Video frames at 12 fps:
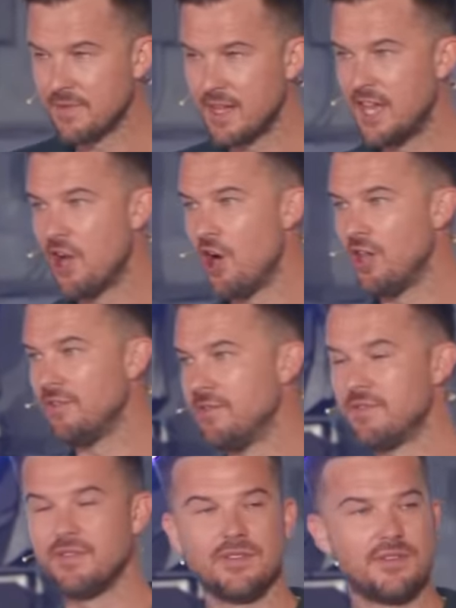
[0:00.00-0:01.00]
in all
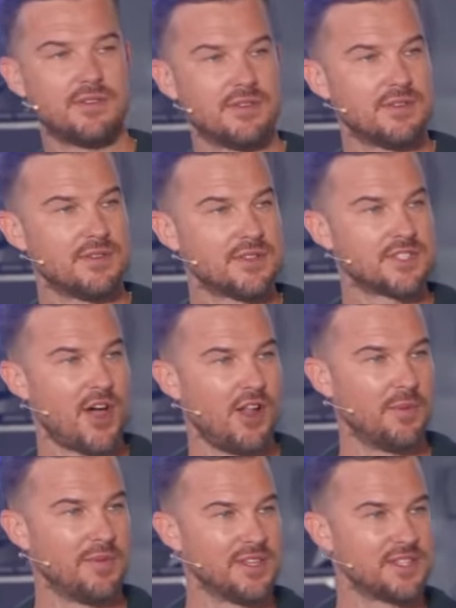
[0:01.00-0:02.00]
of
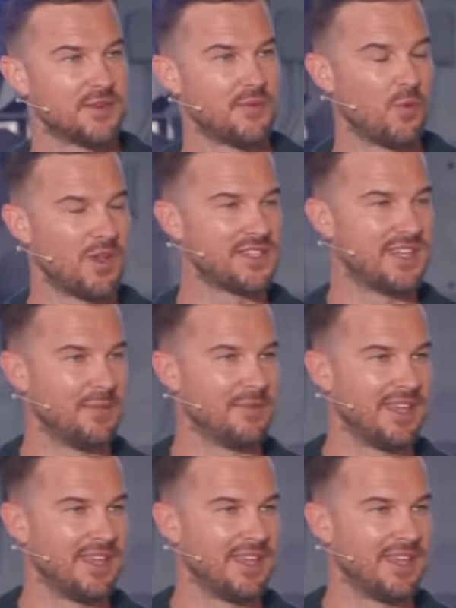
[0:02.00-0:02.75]
Solomon's wisdom,